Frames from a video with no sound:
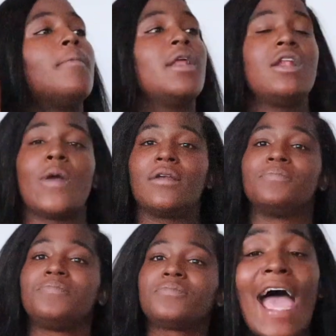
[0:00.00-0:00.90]
But anyway,
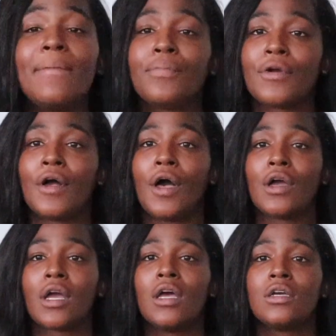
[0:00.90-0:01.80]
I
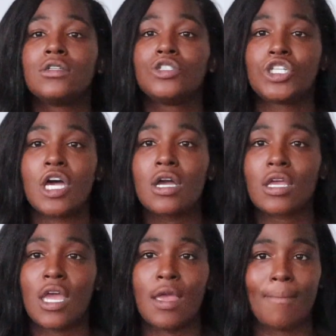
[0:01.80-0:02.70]
brung
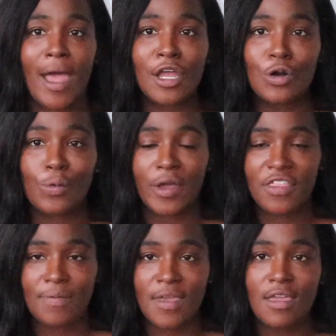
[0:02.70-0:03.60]
Chuck and Michael
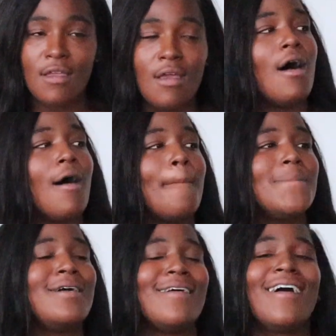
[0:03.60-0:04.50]
with me.
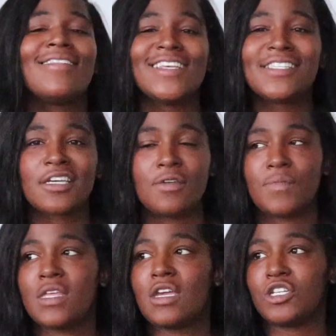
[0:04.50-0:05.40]
Alyssa couldn't
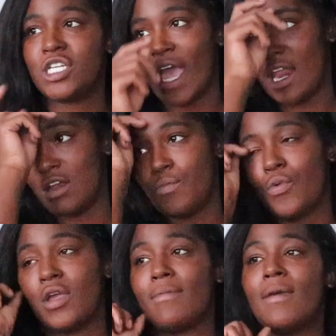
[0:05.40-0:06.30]
be there, she had an
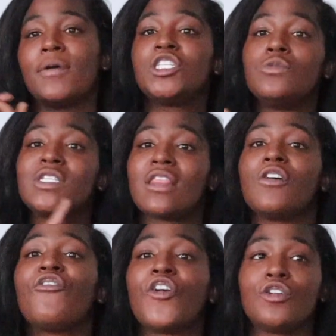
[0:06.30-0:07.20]
appointment, but she was at the